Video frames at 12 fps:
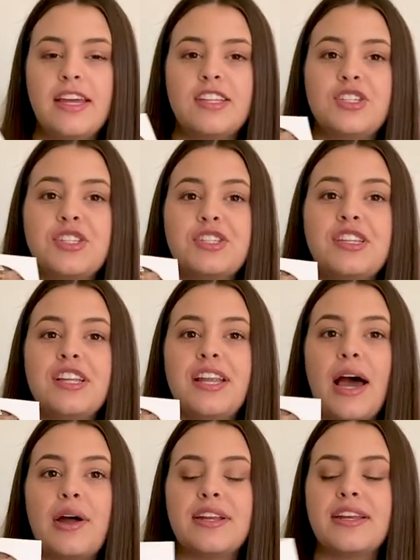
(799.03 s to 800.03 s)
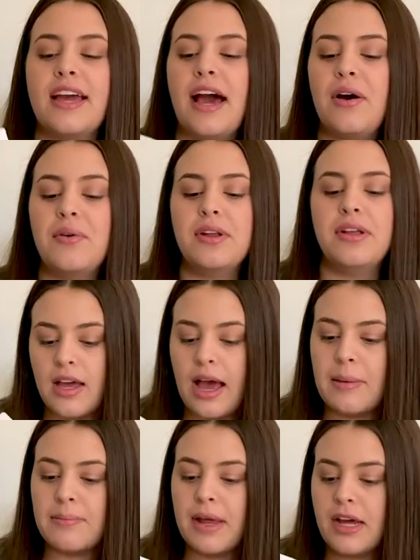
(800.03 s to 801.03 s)
It's just the knotted gown.
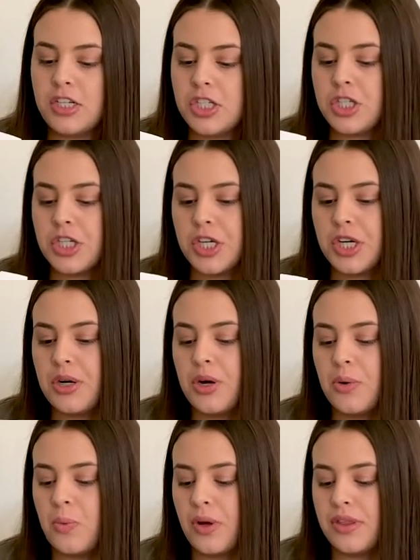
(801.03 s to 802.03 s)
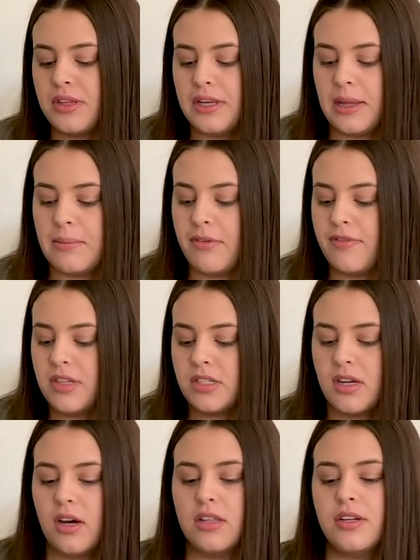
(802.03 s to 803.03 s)
I'm not sure what the name of this
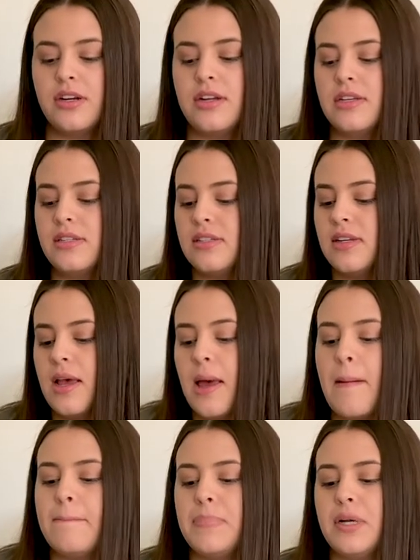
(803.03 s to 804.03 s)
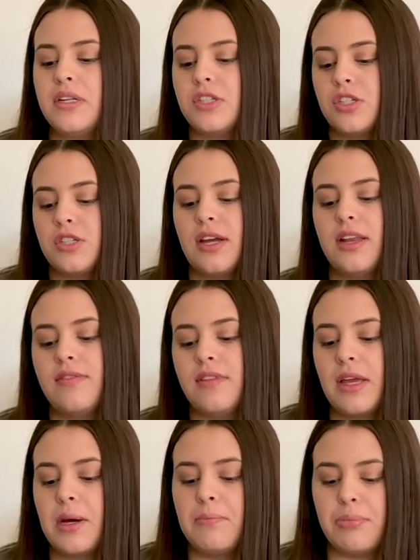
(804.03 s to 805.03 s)
color is, but it's just kind of
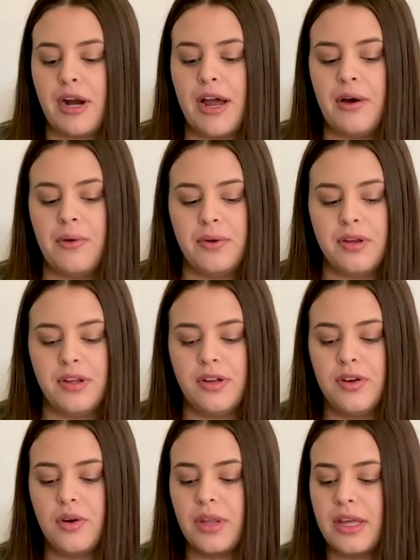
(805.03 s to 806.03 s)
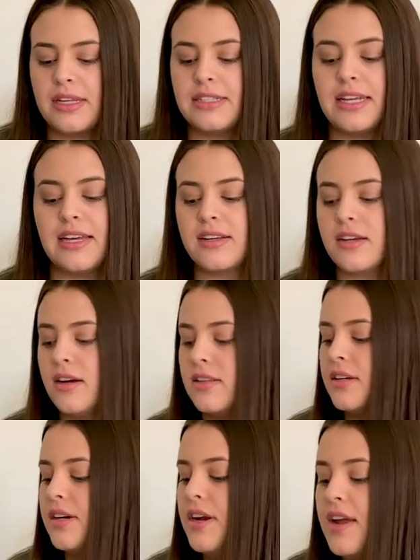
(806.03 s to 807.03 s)
like a brown or like a tan
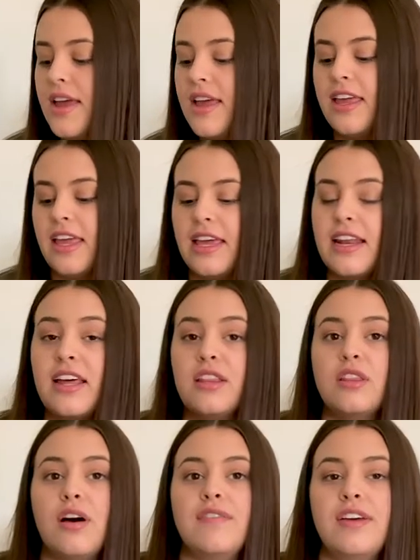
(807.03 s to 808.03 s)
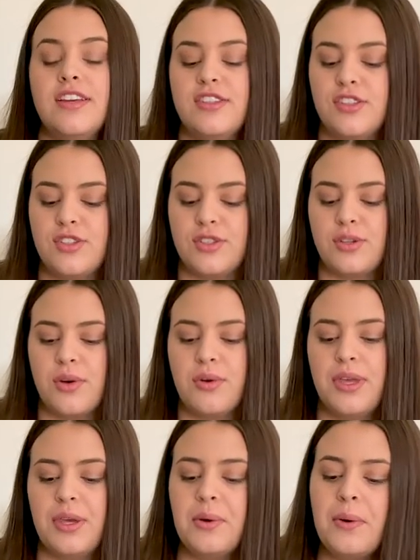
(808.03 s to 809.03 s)
color and I love it. It's so
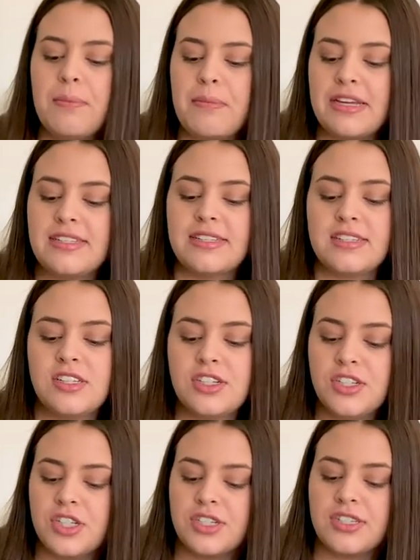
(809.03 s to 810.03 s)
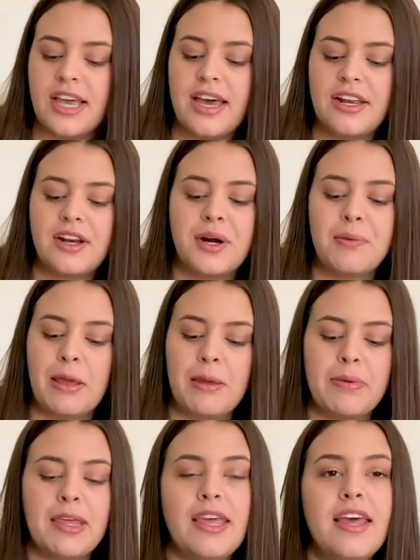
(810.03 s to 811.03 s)
cute. My sister just had her
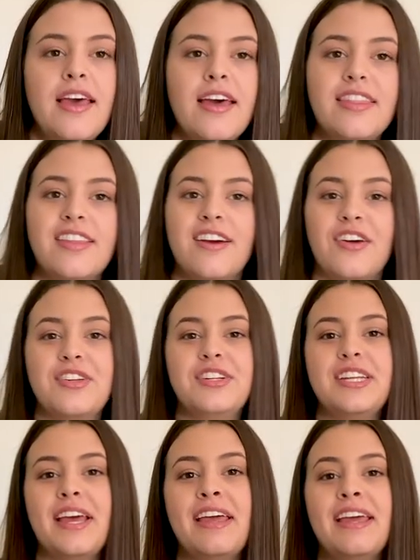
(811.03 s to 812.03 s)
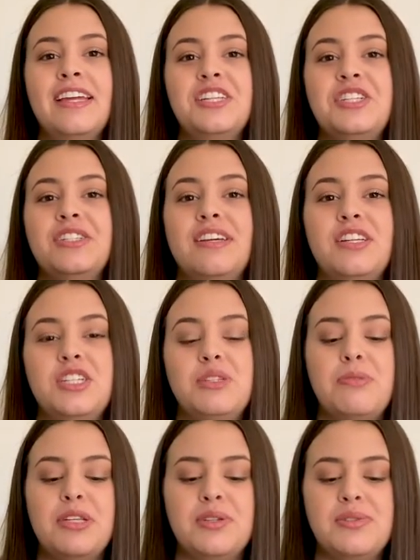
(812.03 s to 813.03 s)
baby the other day and she said she's
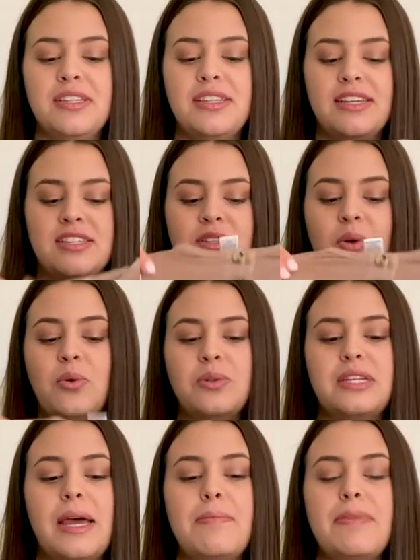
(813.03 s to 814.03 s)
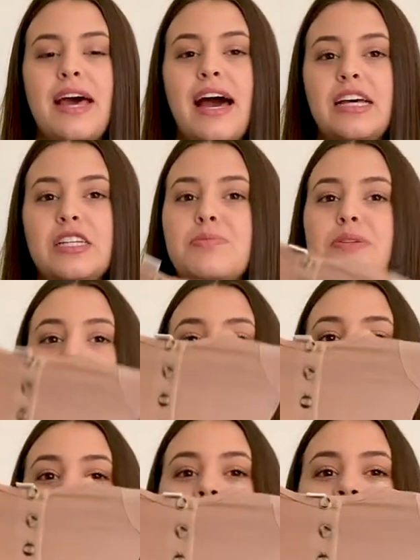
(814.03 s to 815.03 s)
been using this the whole time in the hospital
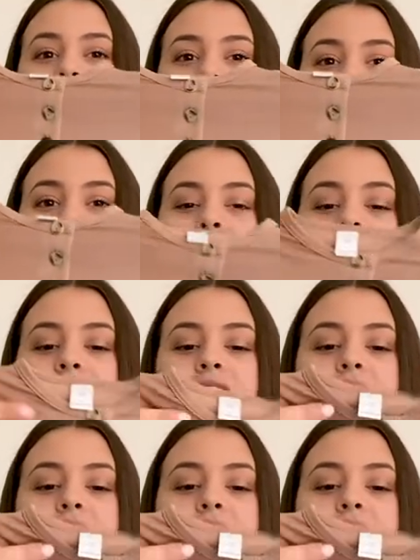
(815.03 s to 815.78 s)
and just loved it.